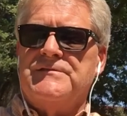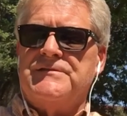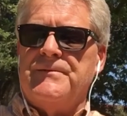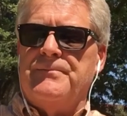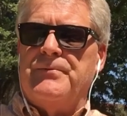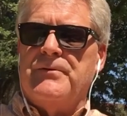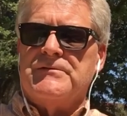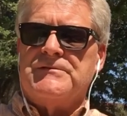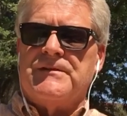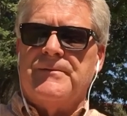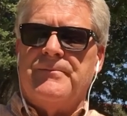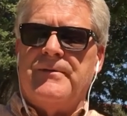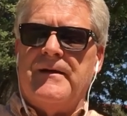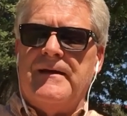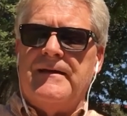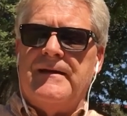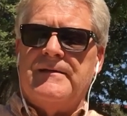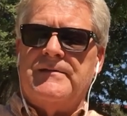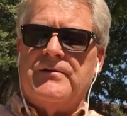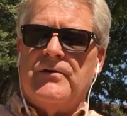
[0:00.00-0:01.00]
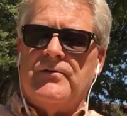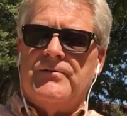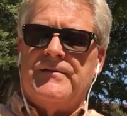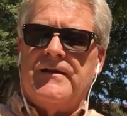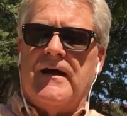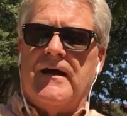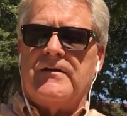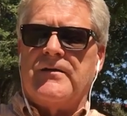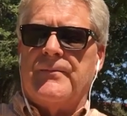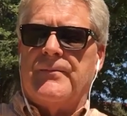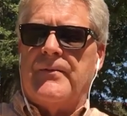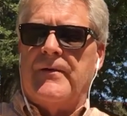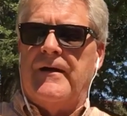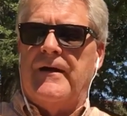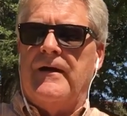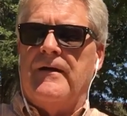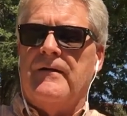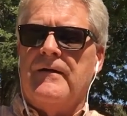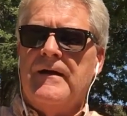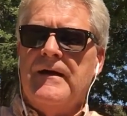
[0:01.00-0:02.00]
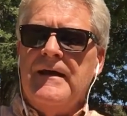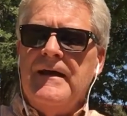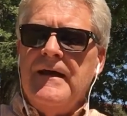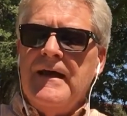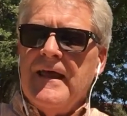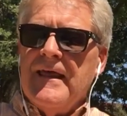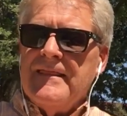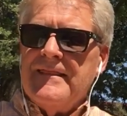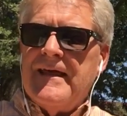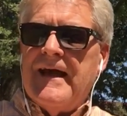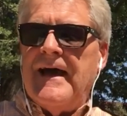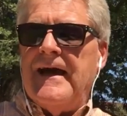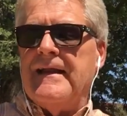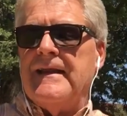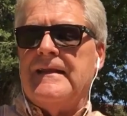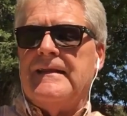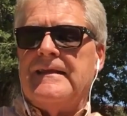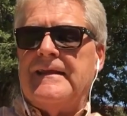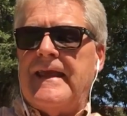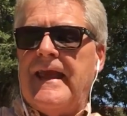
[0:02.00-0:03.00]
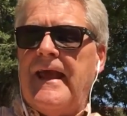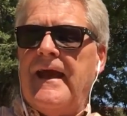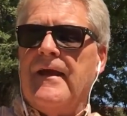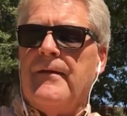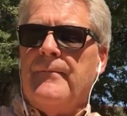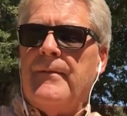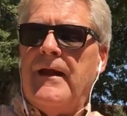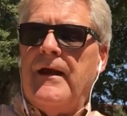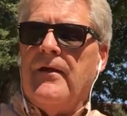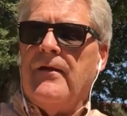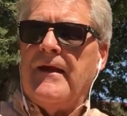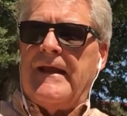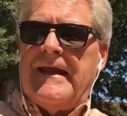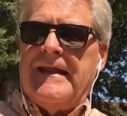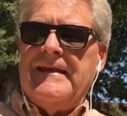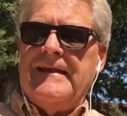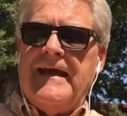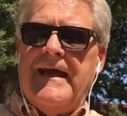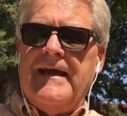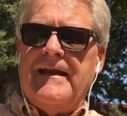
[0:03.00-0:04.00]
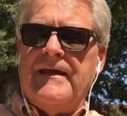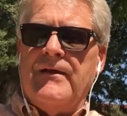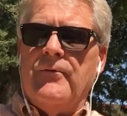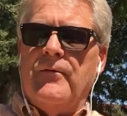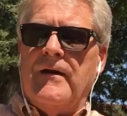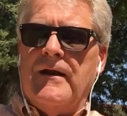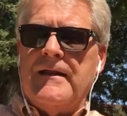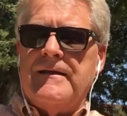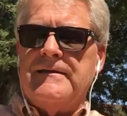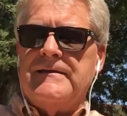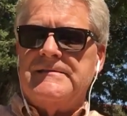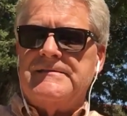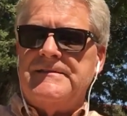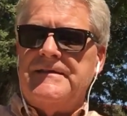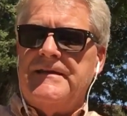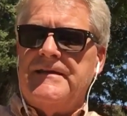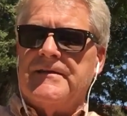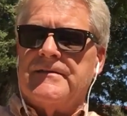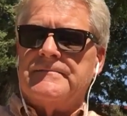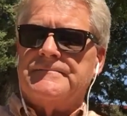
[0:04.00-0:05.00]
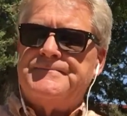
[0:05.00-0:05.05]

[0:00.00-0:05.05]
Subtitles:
She pushed a button and told Dr. Prell that Cam, Eric, and Danny wanted to see her.